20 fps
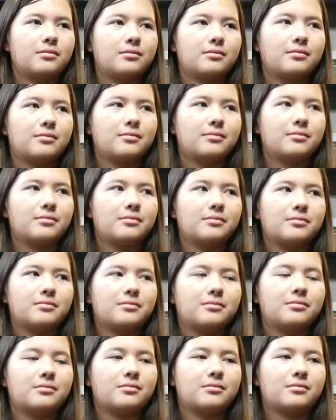
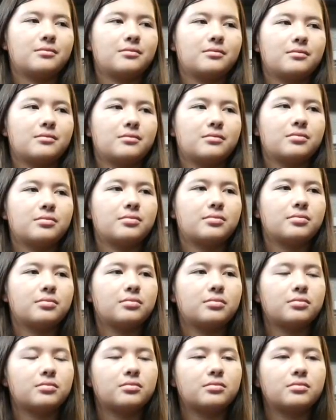
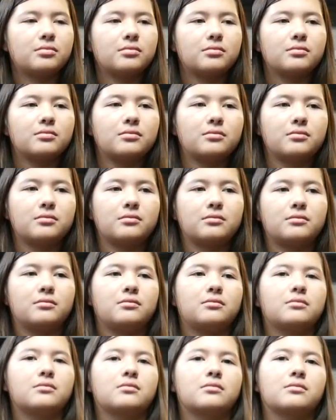
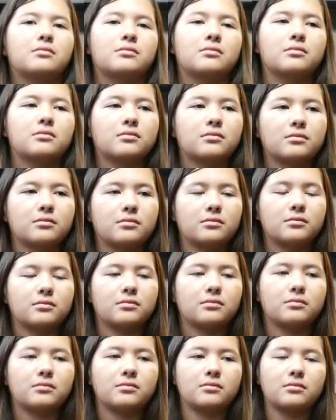
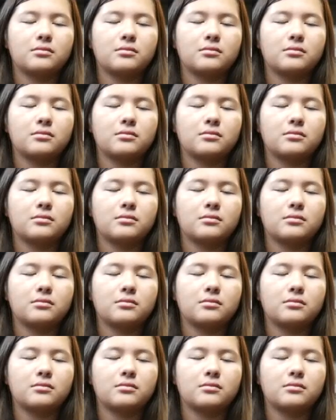(silent)